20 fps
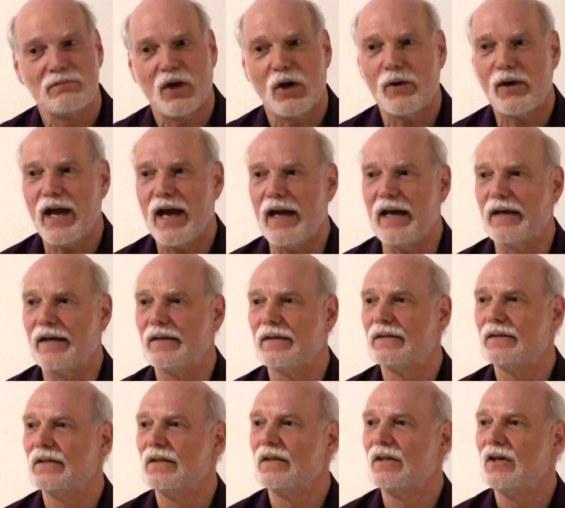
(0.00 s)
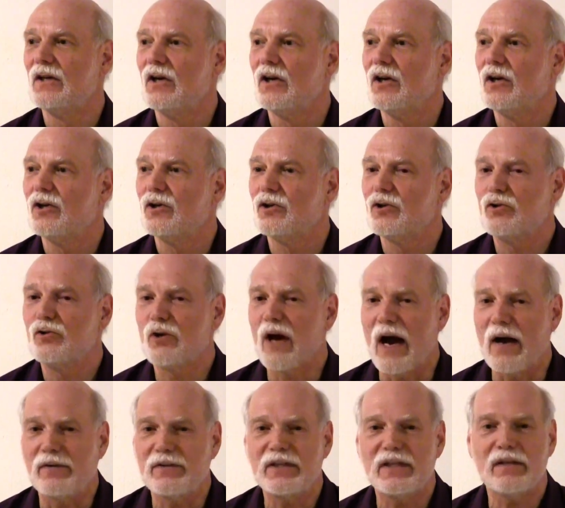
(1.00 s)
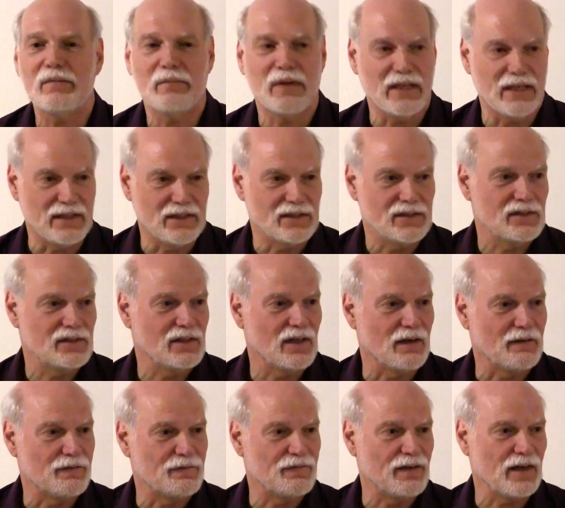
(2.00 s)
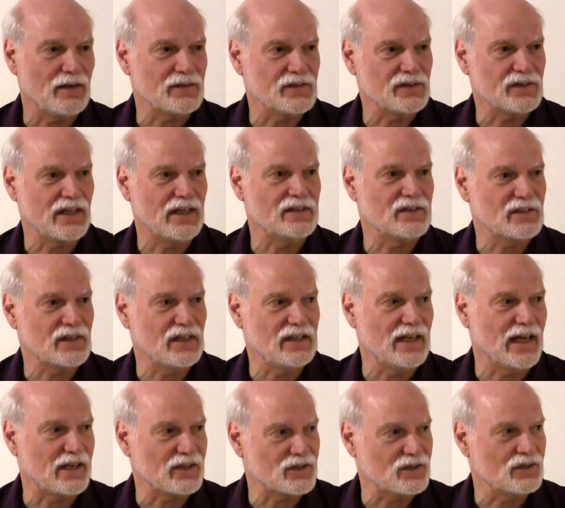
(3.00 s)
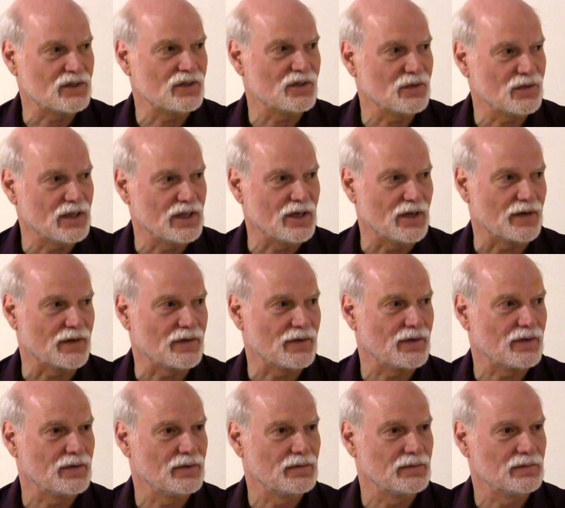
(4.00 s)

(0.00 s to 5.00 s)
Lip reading: Okay. Grounding means a felt sense connection to the earth.